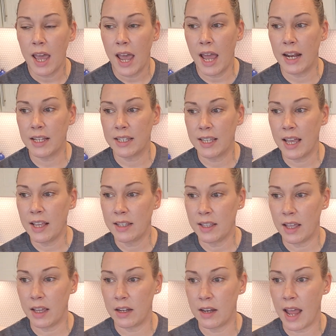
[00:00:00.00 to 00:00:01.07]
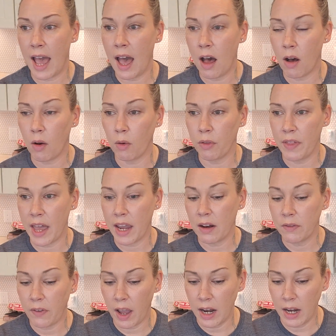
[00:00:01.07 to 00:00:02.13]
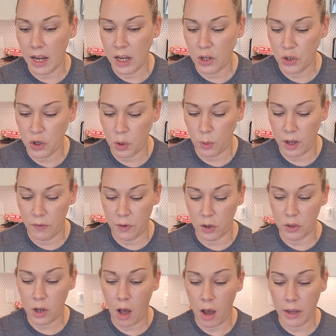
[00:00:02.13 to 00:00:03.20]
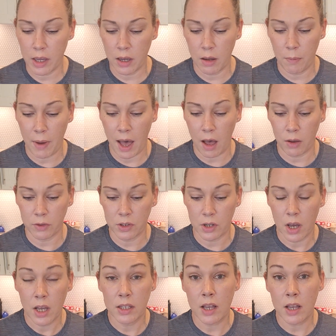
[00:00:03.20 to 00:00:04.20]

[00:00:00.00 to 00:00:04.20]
And it says that now they can find issue if you're talking about